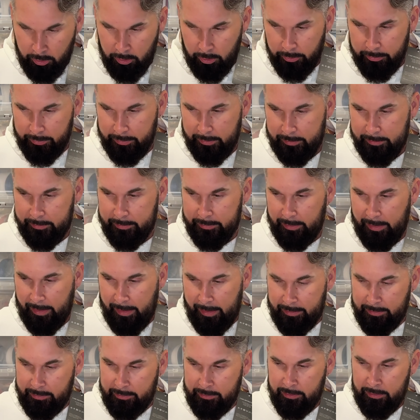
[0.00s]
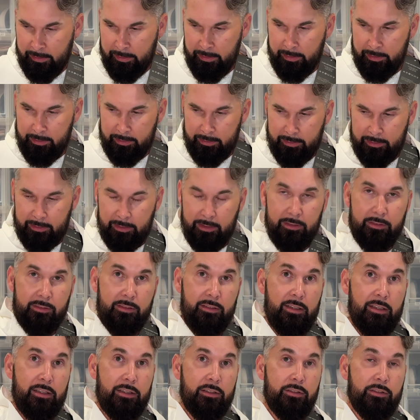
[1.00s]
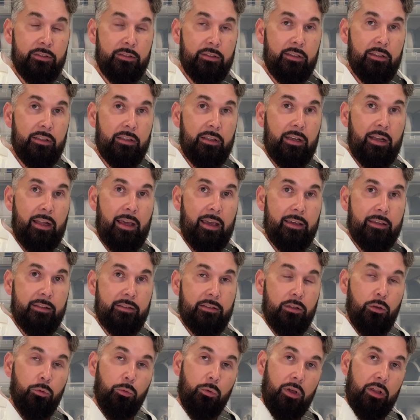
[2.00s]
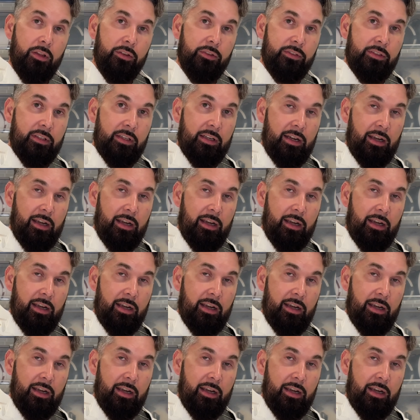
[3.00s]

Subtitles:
on the site, this is like the ones that